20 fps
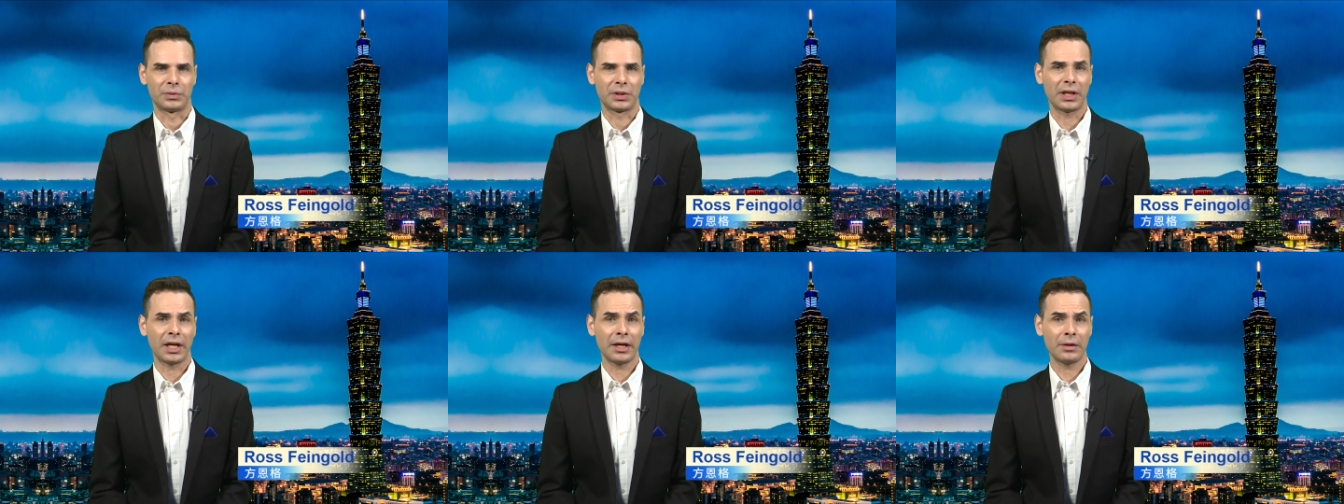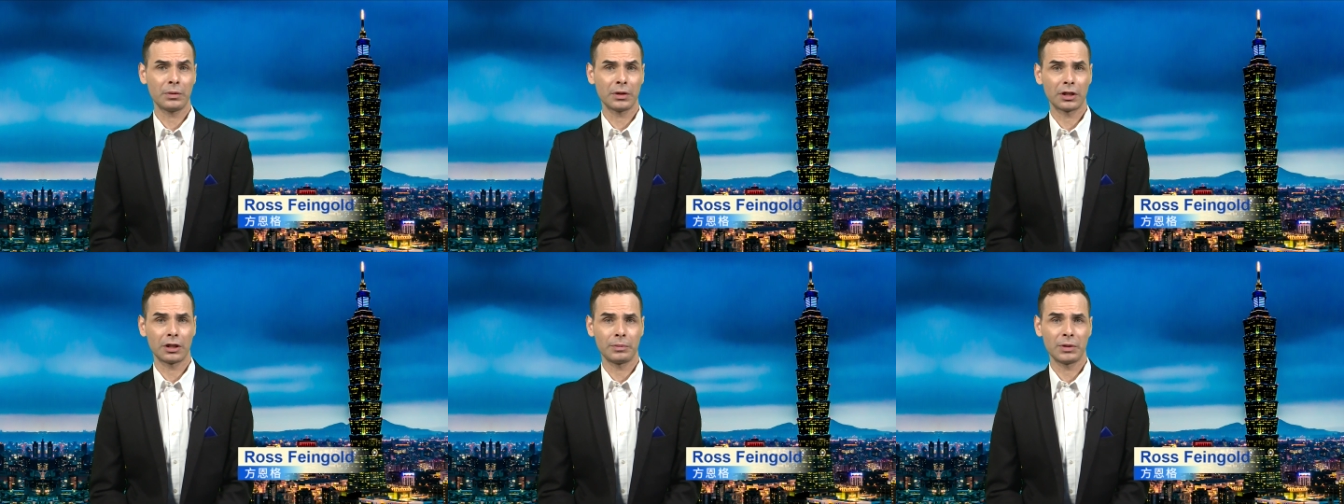Today
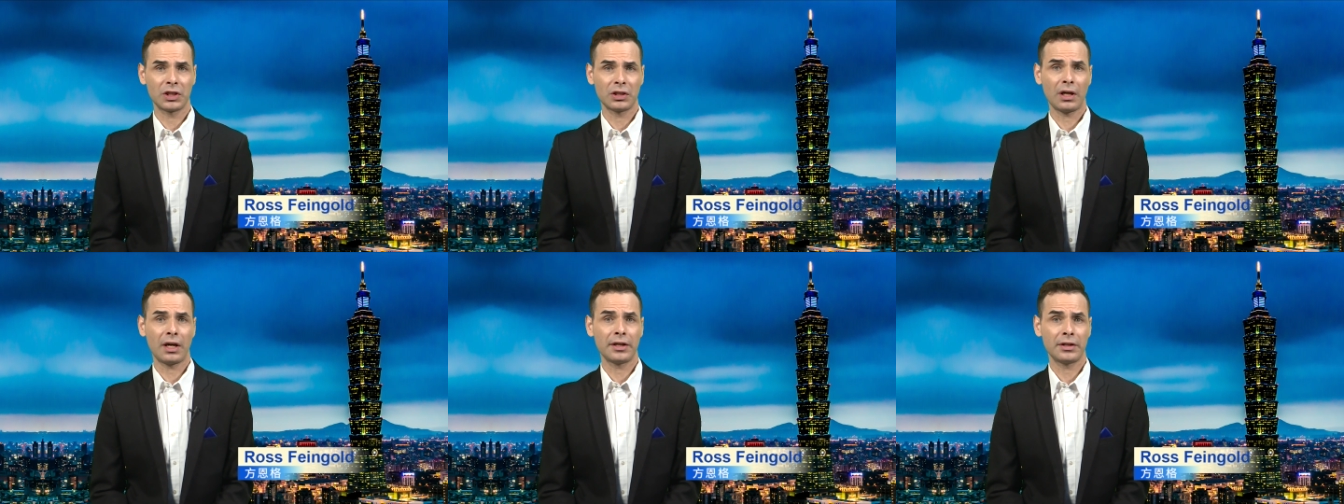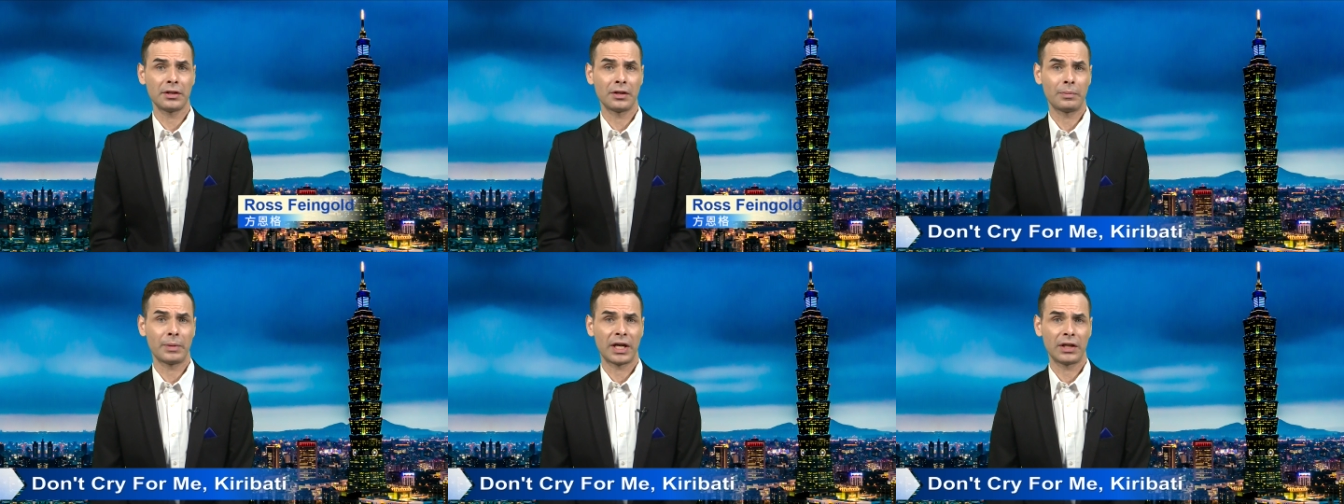we're going to be
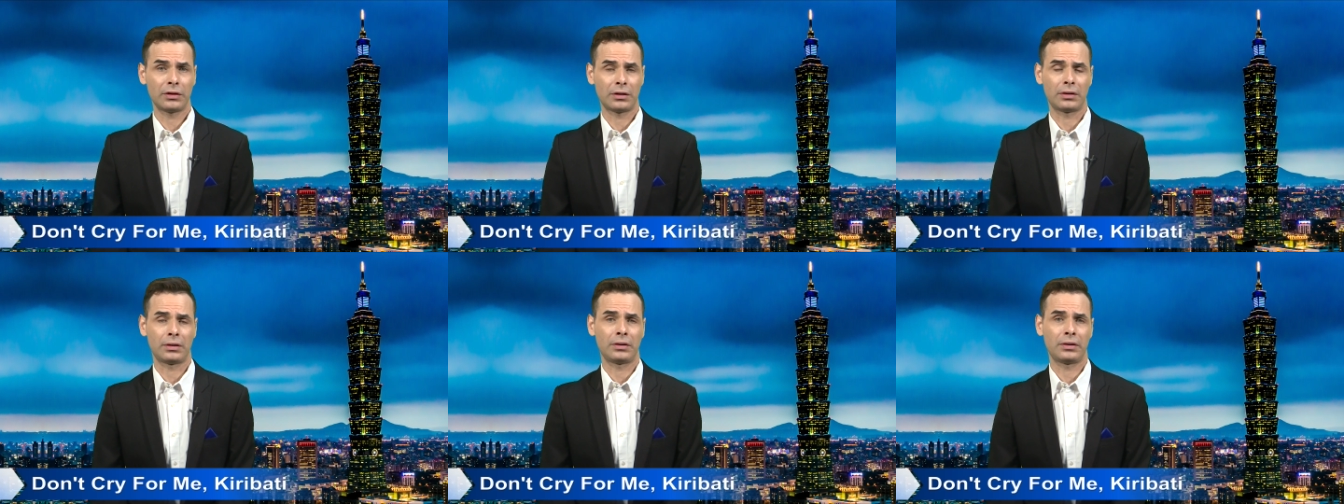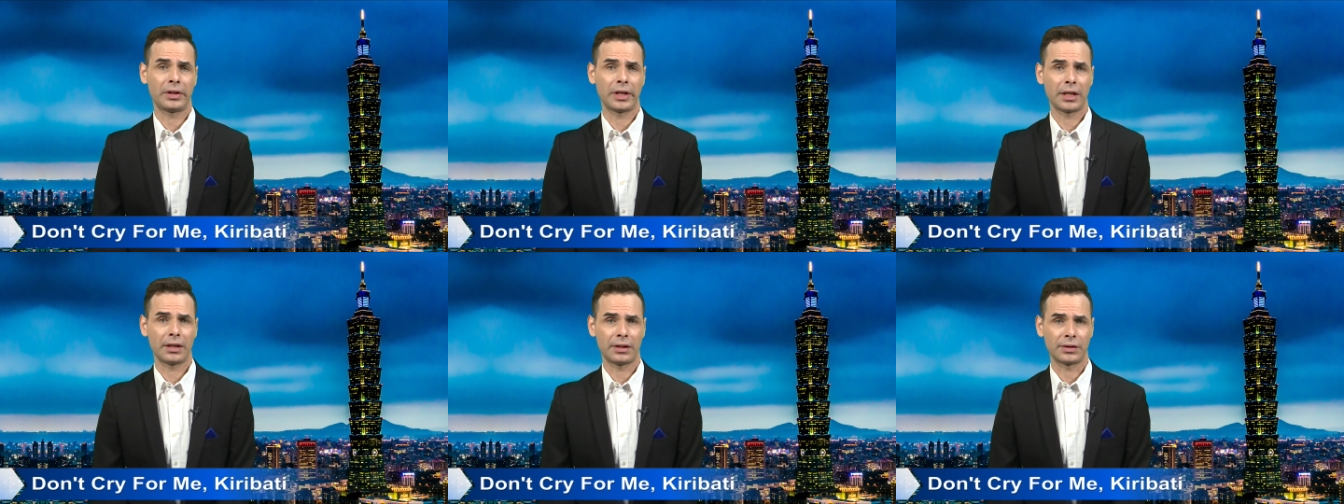talking about the
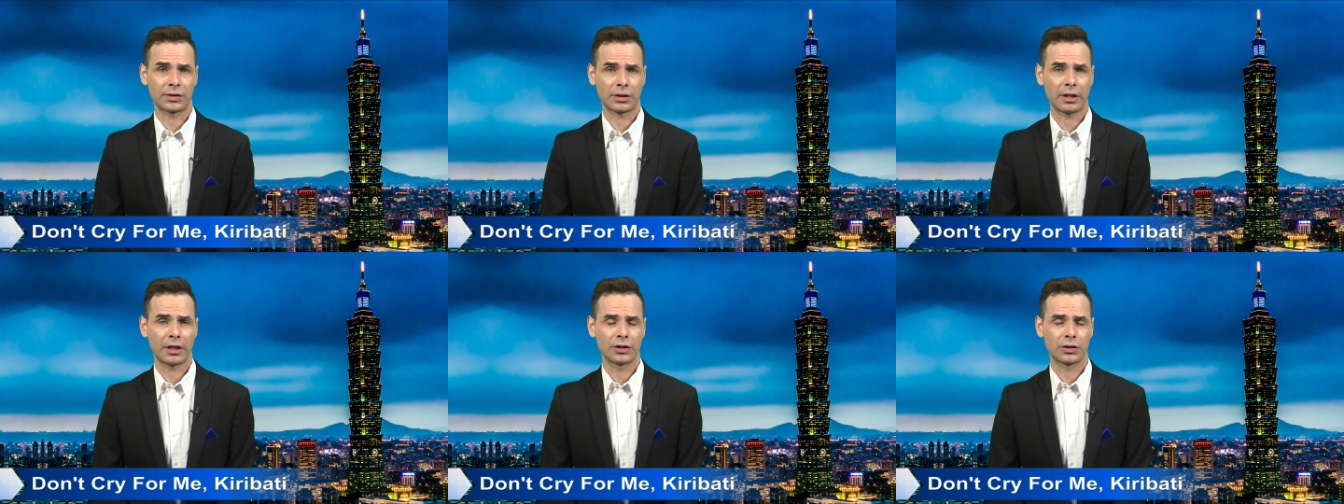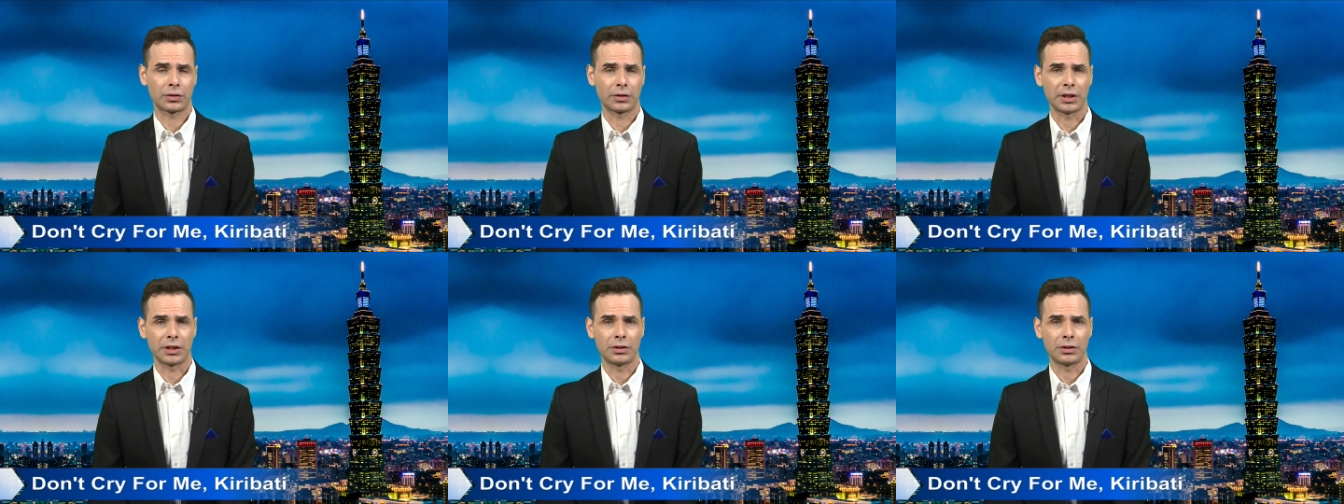latest country